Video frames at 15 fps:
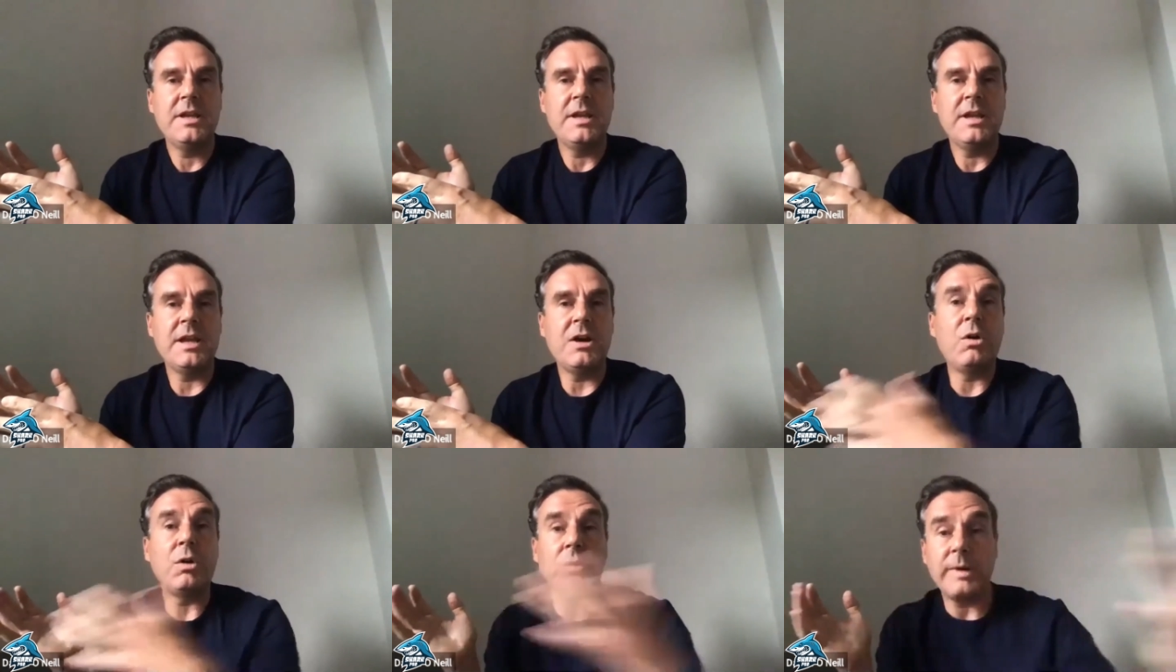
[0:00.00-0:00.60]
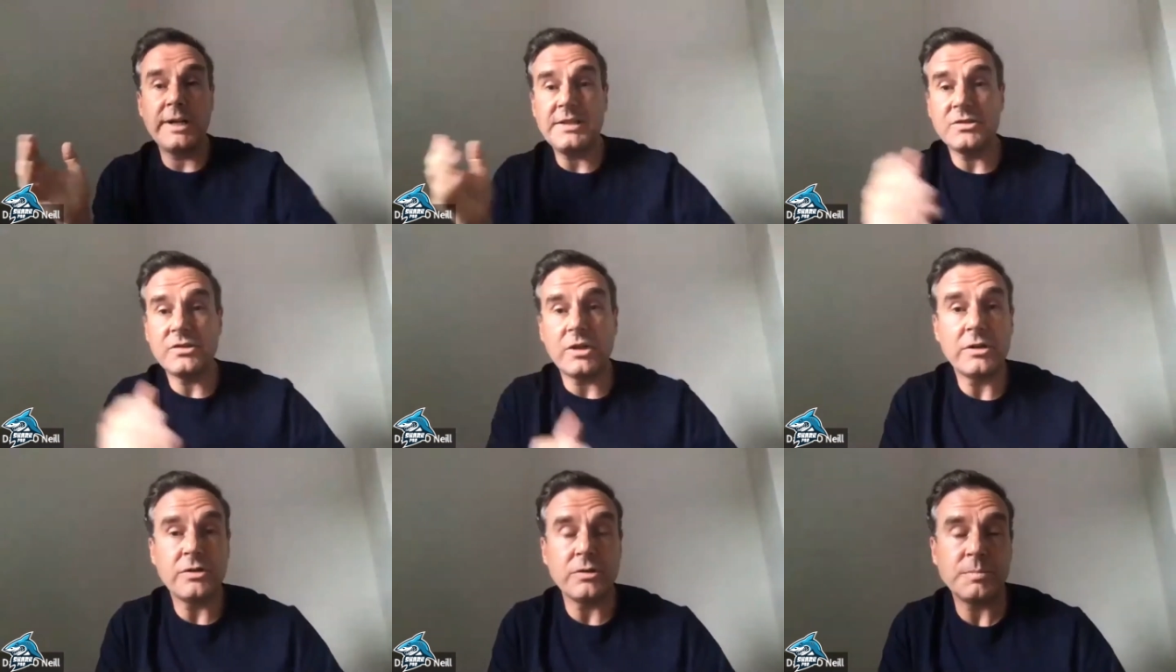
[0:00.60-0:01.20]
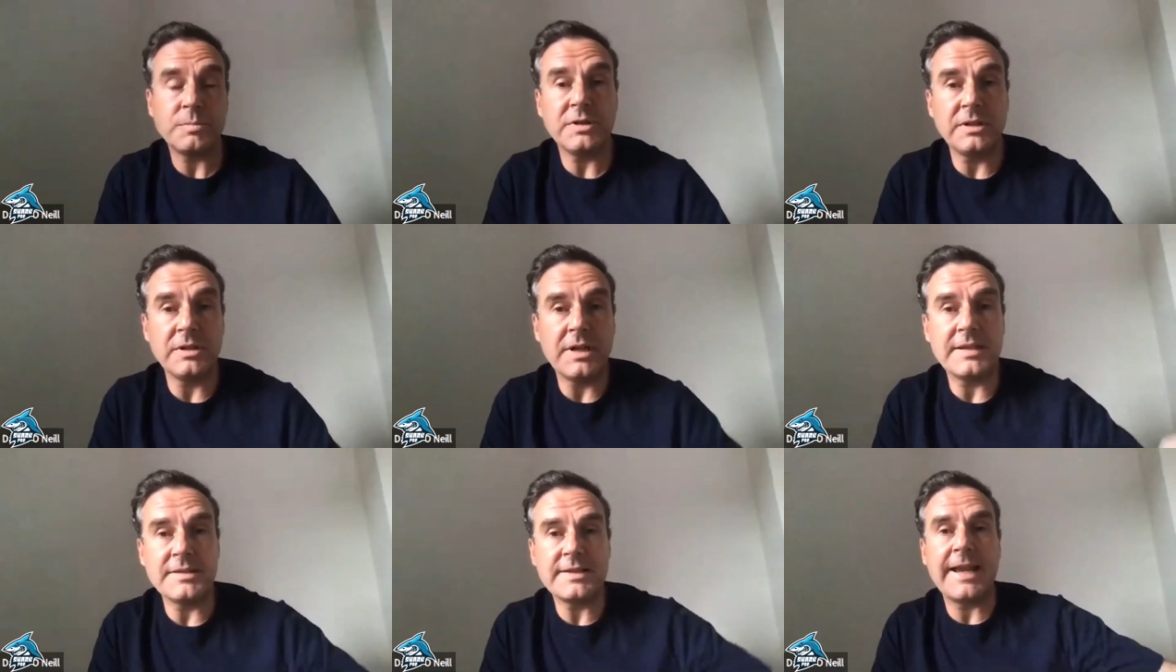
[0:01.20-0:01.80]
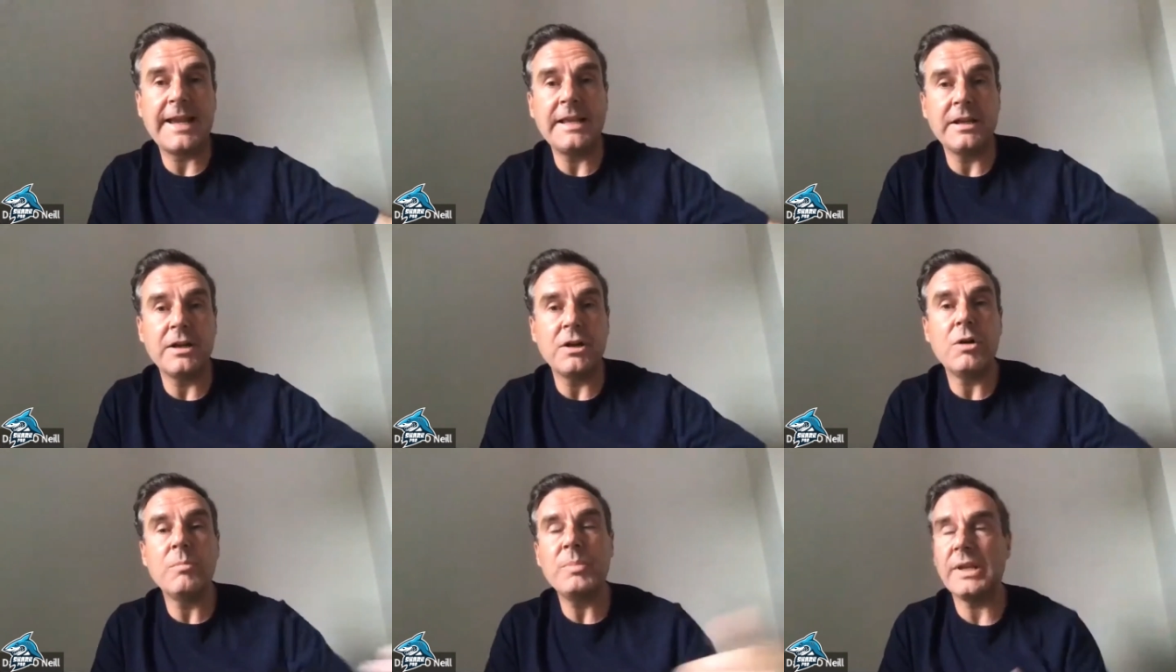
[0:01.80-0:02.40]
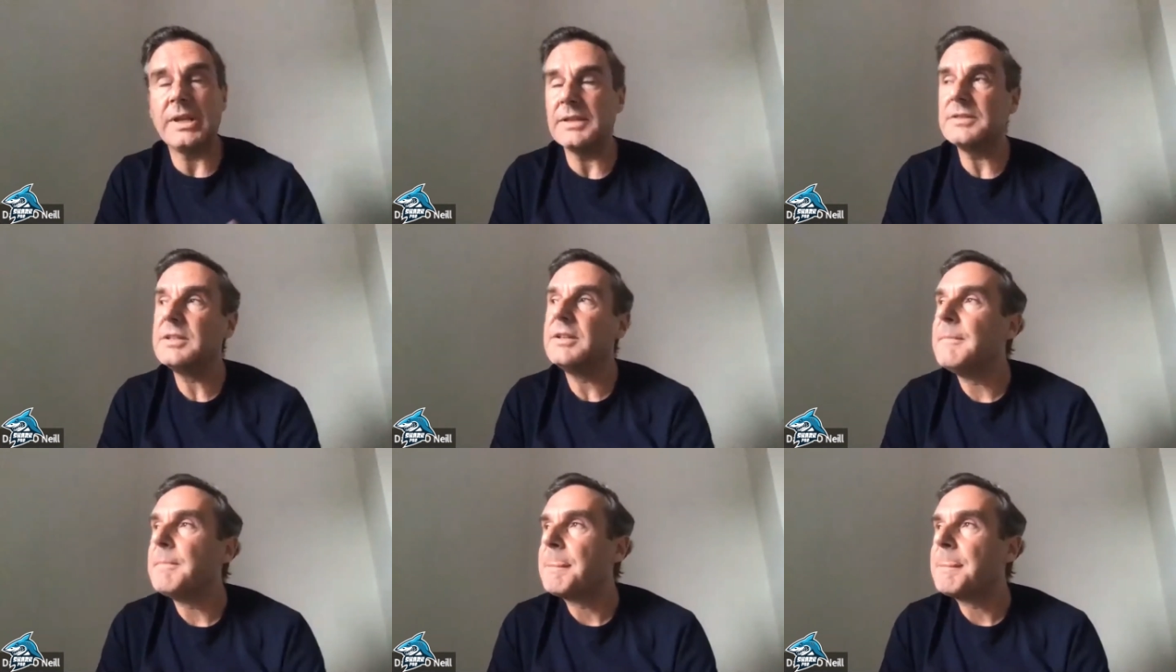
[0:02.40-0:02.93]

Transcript: uh, all the way to startups and, and scaling companies.